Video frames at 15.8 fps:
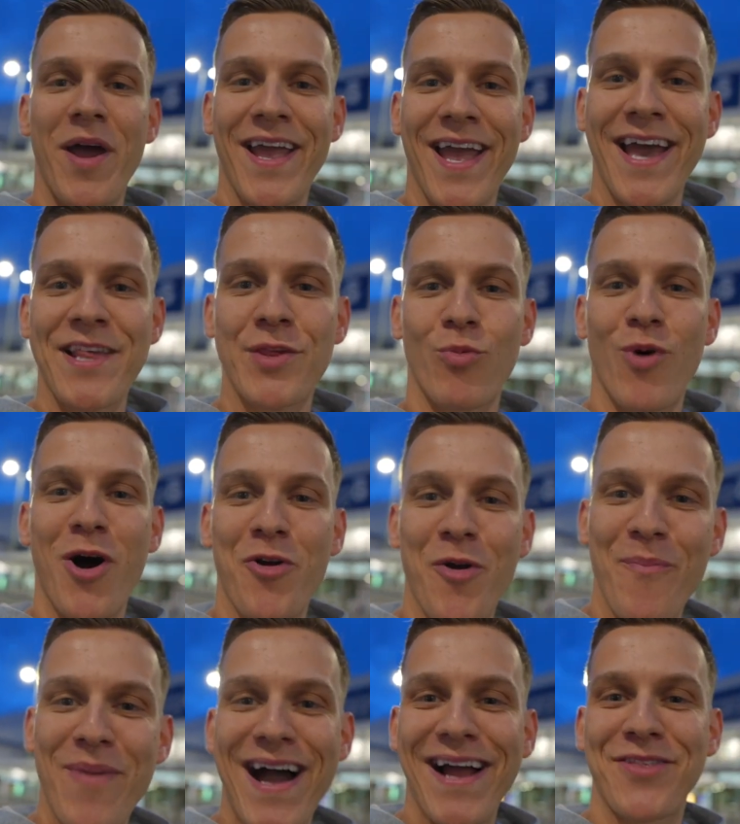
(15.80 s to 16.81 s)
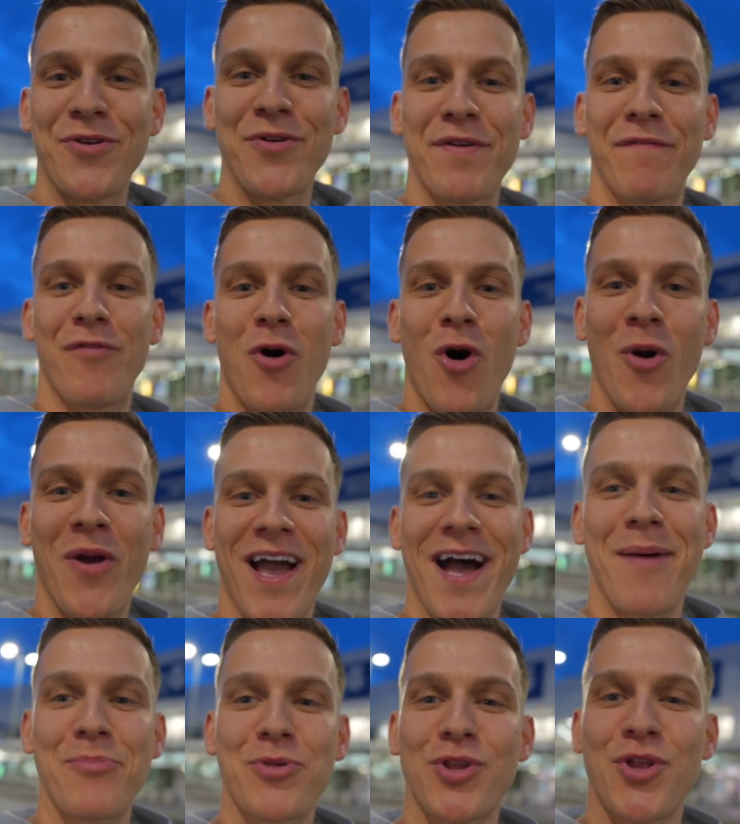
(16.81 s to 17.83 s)
Hey guys, welcome back to the vlog.
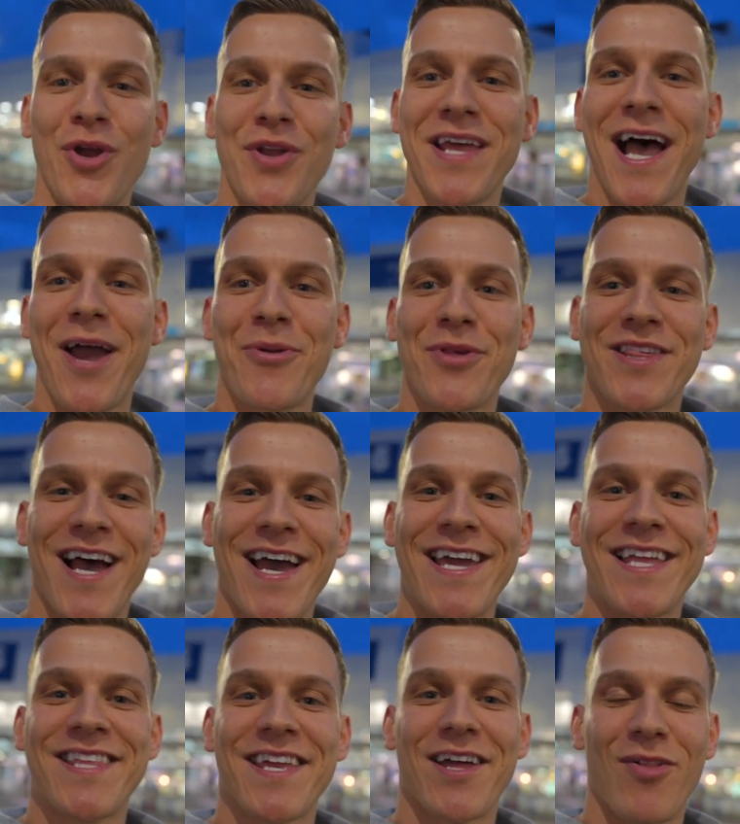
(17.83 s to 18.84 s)
I'm stood outside